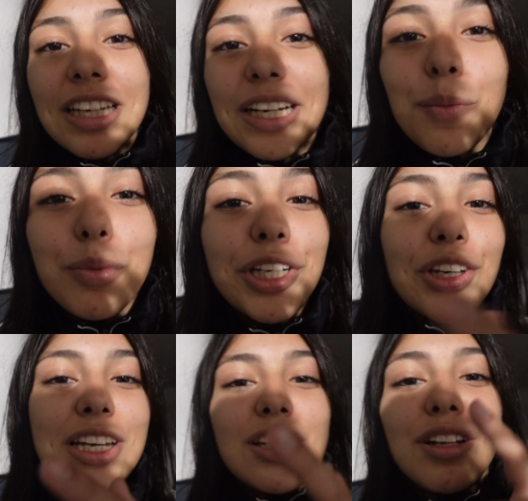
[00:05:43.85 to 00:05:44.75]
I could bring
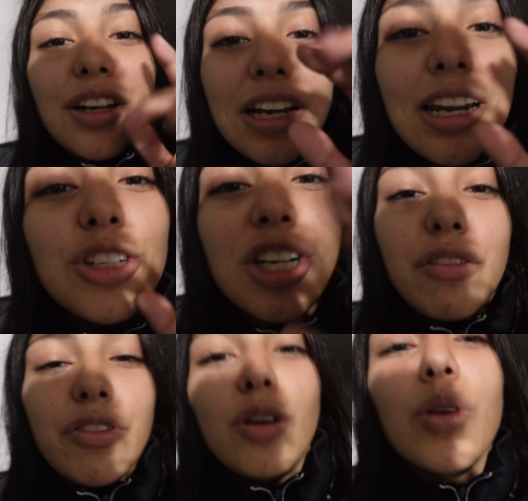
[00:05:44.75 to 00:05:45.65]
you guys along and I'll try to
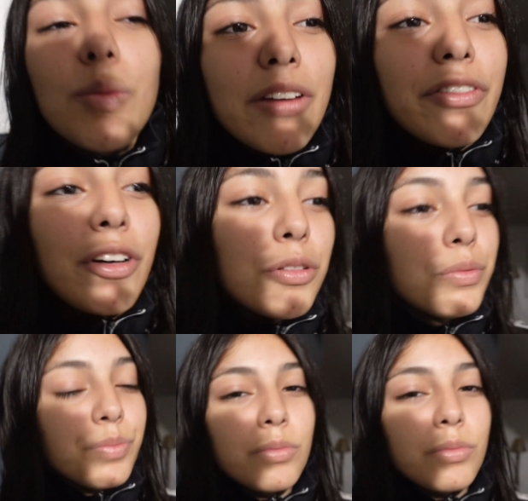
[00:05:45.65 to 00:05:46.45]
film with my phone